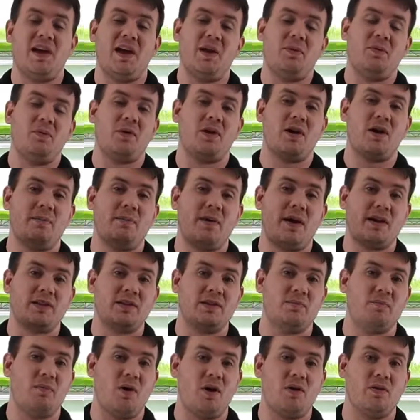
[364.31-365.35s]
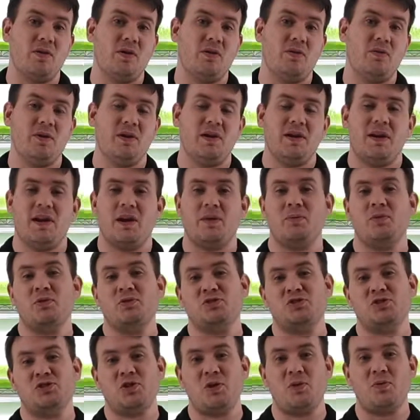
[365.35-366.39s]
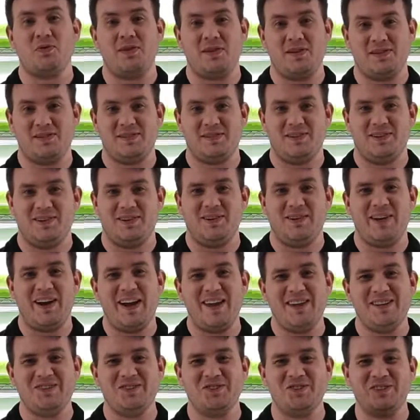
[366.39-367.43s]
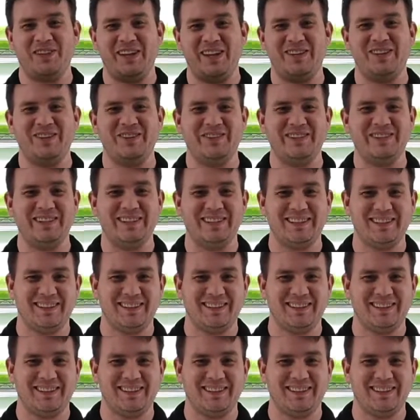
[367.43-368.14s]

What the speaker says: and we'll back tomorrow and we'll sow this. All right, so stay tuned.